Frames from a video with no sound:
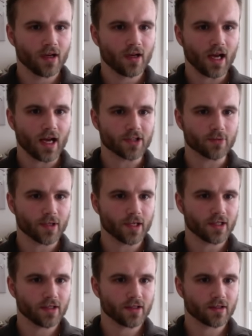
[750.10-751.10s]
Add
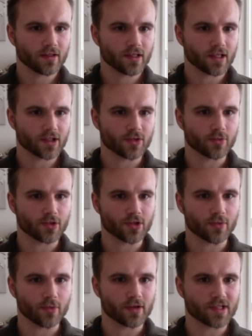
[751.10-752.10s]
domain. Actually, we're just
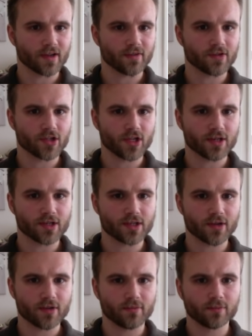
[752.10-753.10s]
going to want to save changes
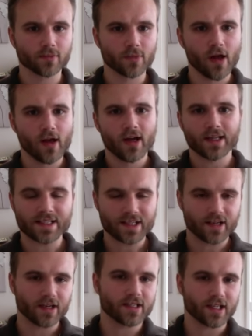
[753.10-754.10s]
here. And this is
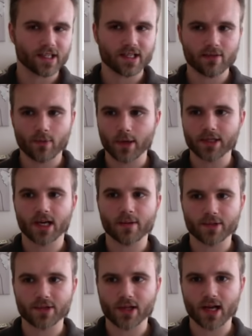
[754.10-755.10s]
going to take the same amount of
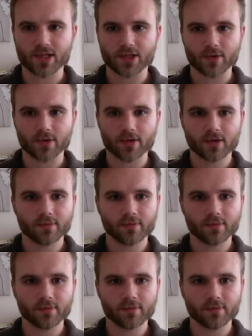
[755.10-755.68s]
time as the last one.